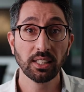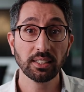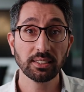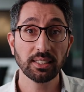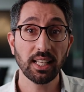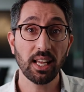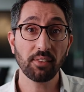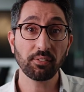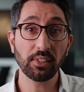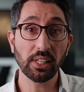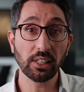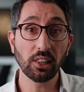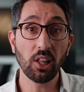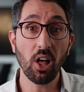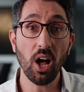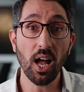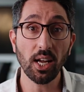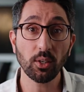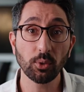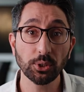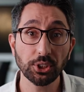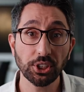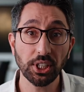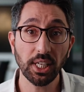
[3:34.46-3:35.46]
Now, if you
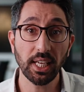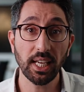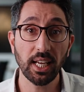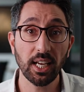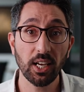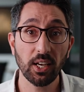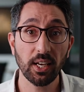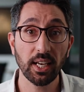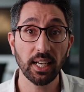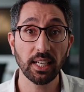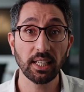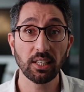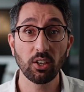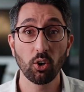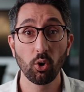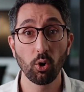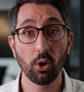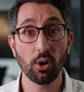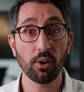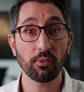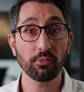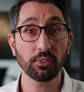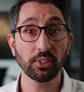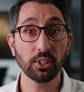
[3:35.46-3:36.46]
like what you're hearing,
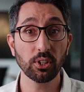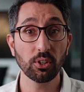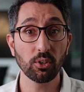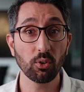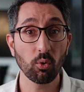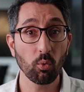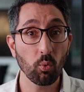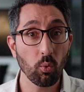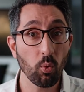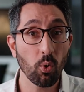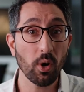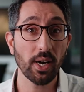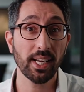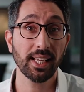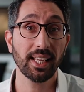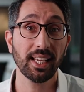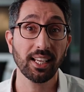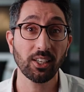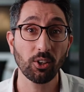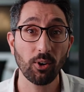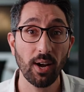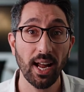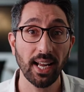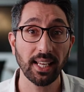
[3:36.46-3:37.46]
or if you wanna
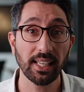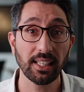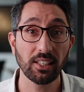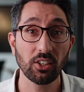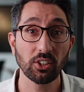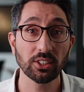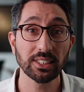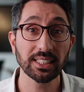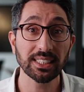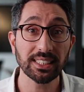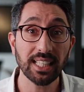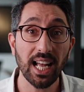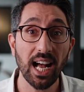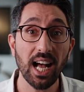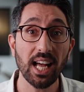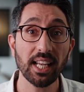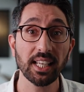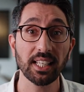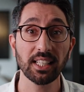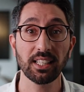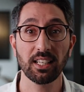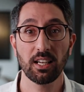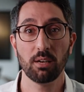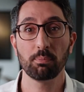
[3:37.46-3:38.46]
get cracking on
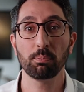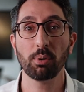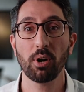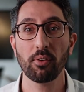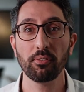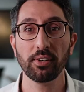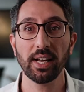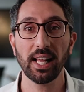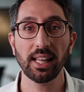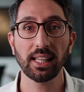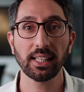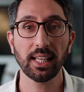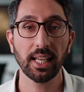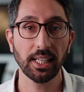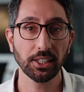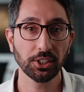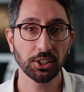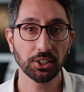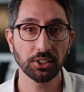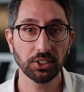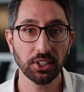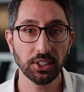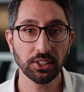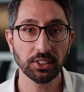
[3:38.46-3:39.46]
starting a profit
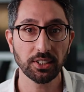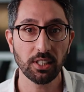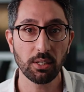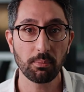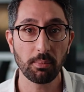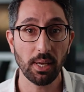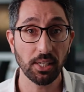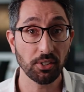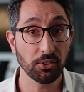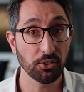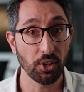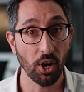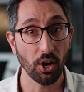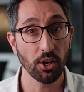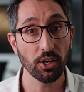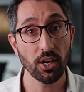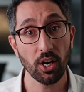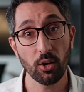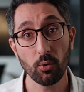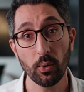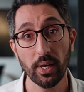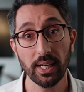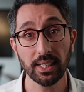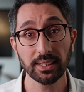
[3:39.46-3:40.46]
allocation system and don't
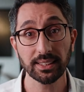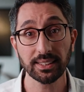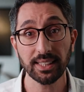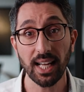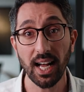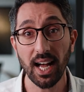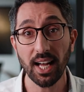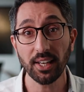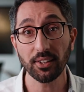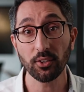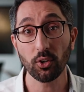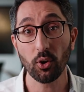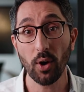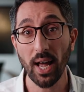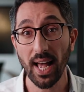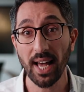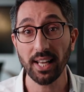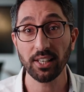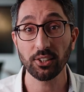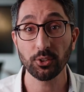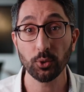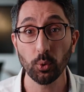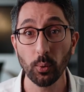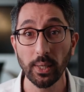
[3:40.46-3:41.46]
know where to start or
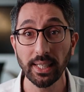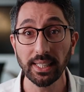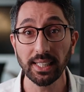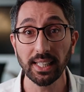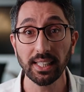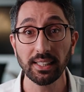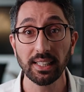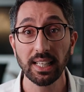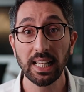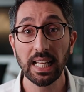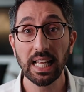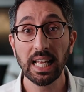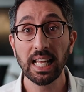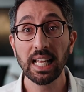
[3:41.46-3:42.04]
how to tweak it,